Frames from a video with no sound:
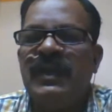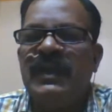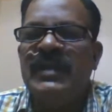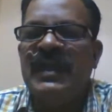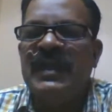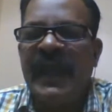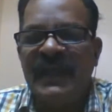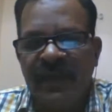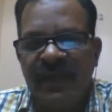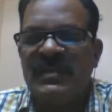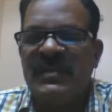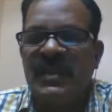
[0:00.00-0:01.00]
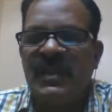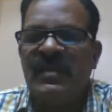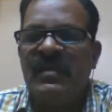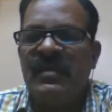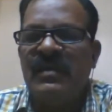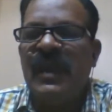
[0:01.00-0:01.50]
is a dangerous thing
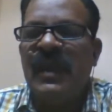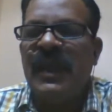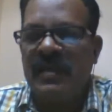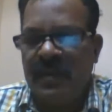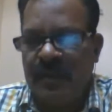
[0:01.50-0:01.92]
like